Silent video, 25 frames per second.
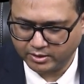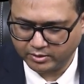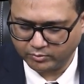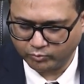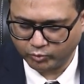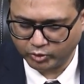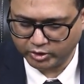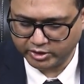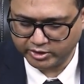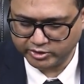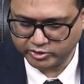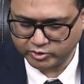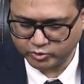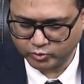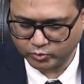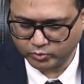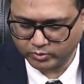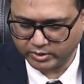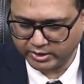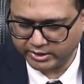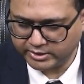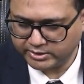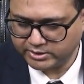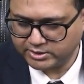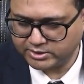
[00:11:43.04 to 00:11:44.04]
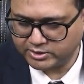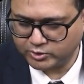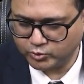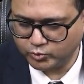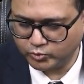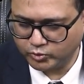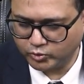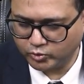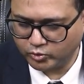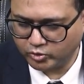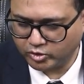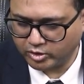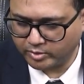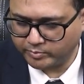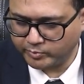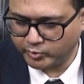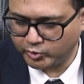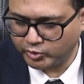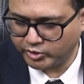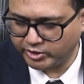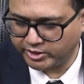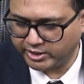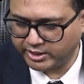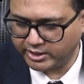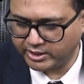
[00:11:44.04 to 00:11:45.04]
what is known as pseudo
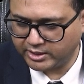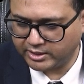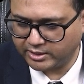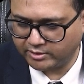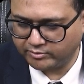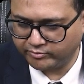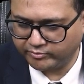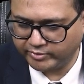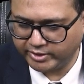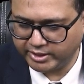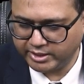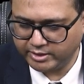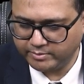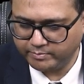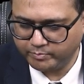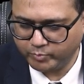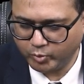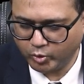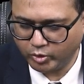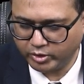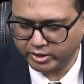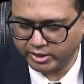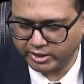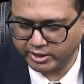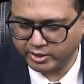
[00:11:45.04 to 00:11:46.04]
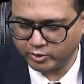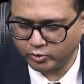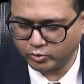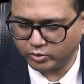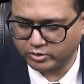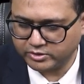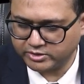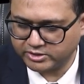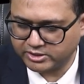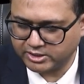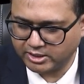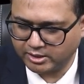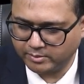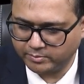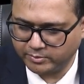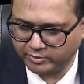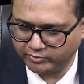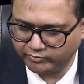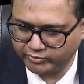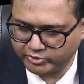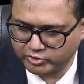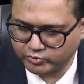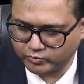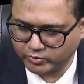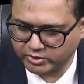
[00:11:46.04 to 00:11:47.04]
community, a very important concept
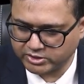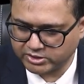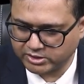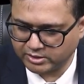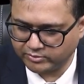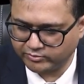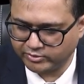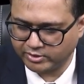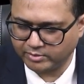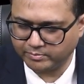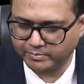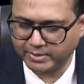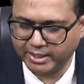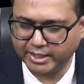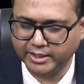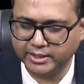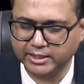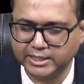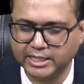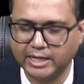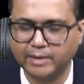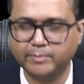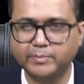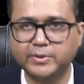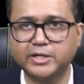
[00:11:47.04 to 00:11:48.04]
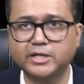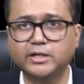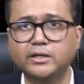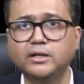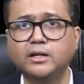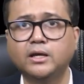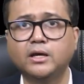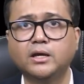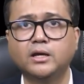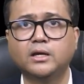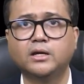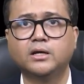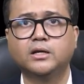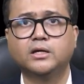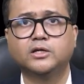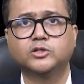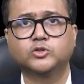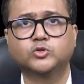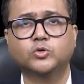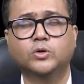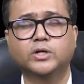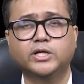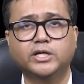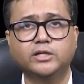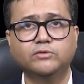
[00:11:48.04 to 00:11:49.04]
which was given by Cameron.
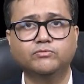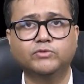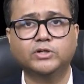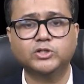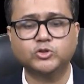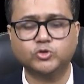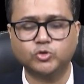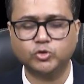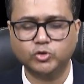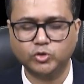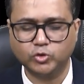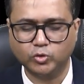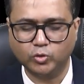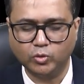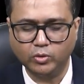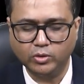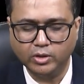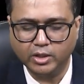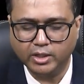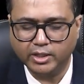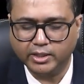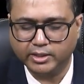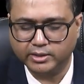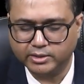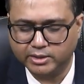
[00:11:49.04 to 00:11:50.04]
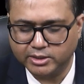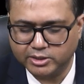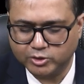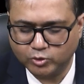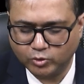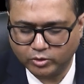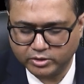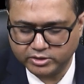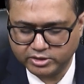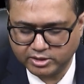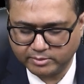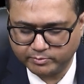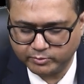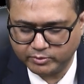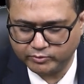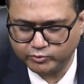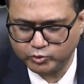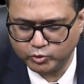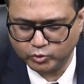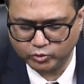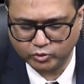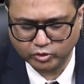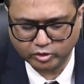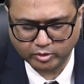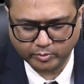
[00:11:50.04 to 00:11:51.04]
So again, one should know this concept of
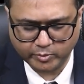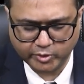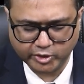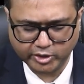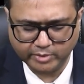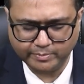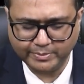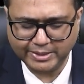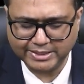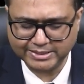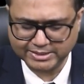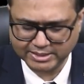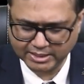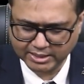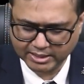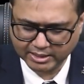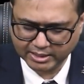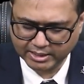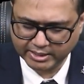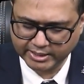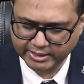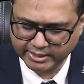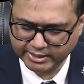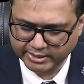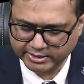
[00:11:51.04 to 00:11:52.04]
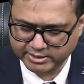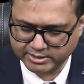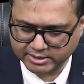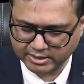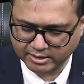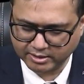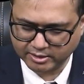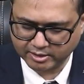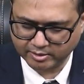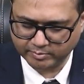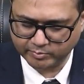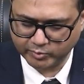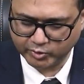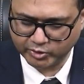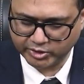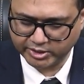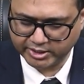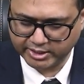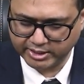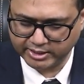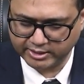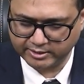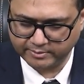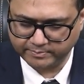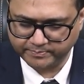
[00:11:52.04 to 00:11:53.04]
pseudo community. Basically, it's a
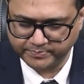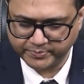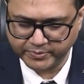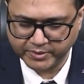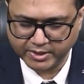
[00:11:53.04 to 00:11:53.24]
community